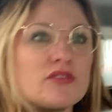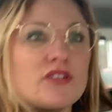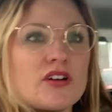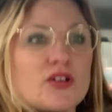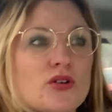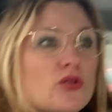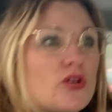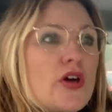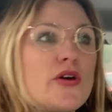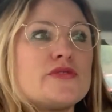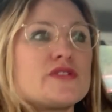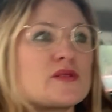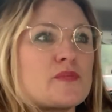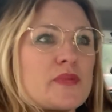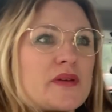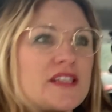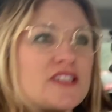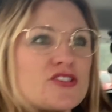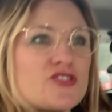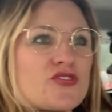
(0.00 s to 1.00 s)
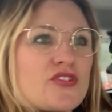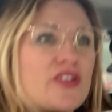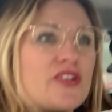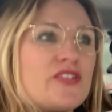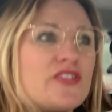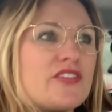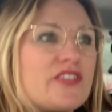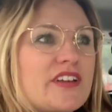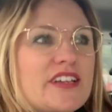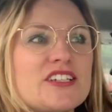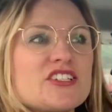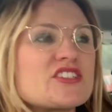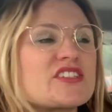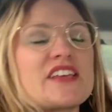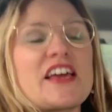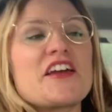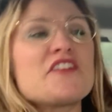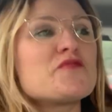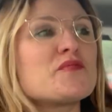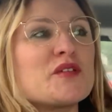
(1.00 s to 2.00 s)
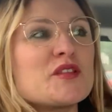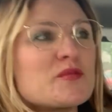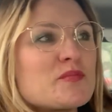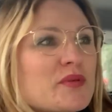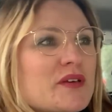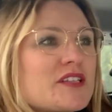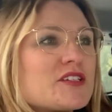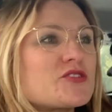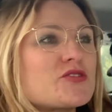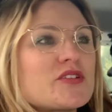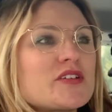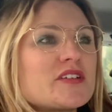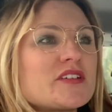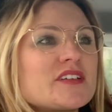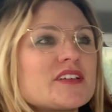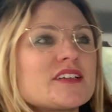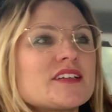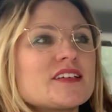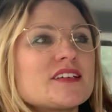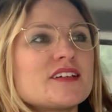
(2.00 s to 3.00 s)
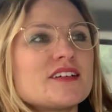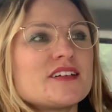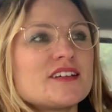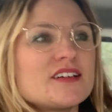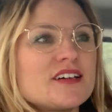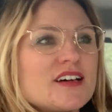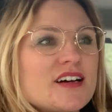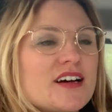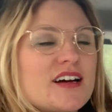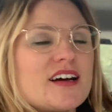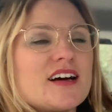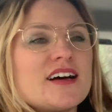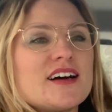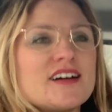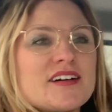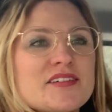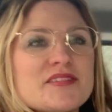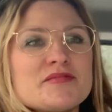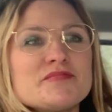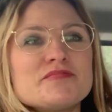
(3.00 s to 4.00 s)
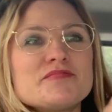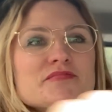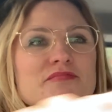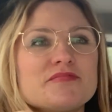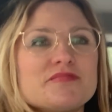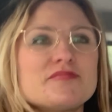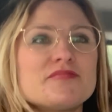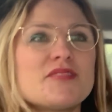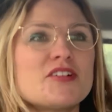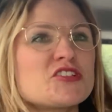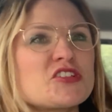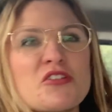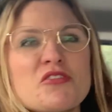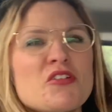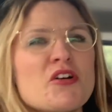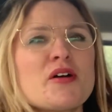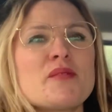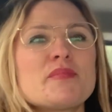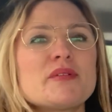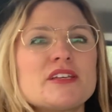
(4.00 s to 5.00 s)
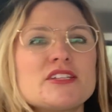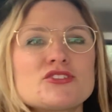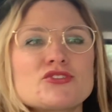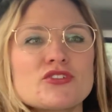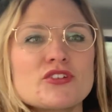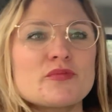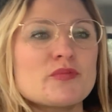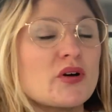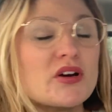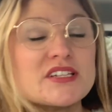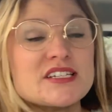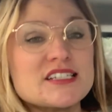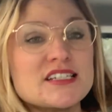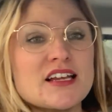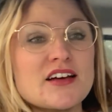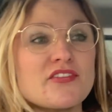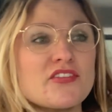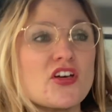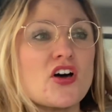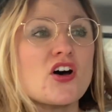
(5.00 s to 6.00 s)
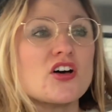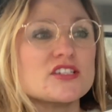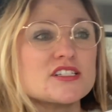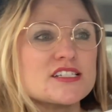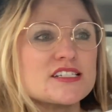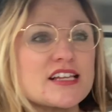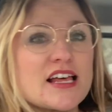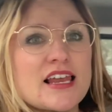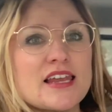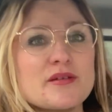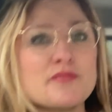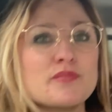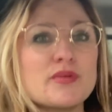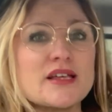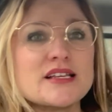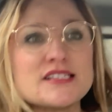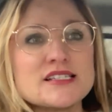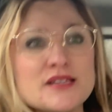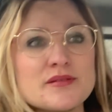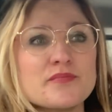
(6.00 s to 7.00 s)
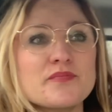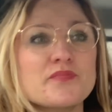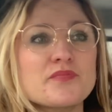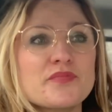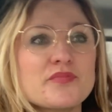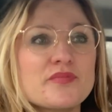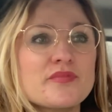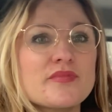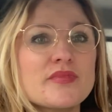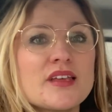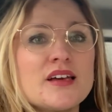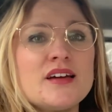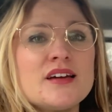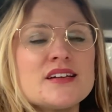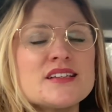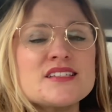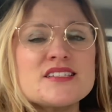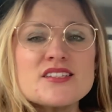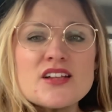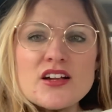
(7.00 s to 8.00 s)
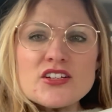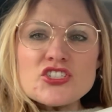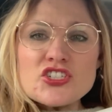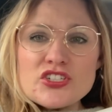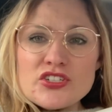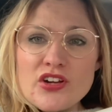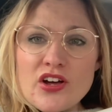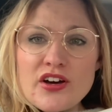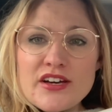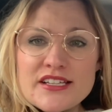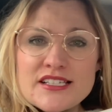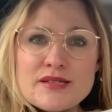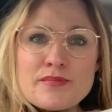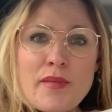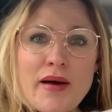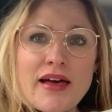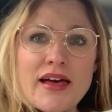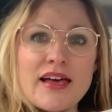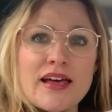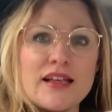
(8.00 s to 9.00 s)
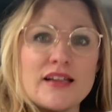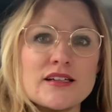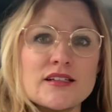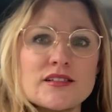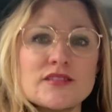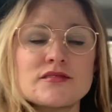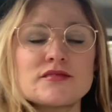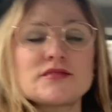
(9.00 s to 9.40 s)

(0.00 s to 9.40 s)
I've got loads of beetroot. He just gave me the beetroot. Um, I don't like beetroot, but I didn't have the heart to tell him, bless him. Such a nice man.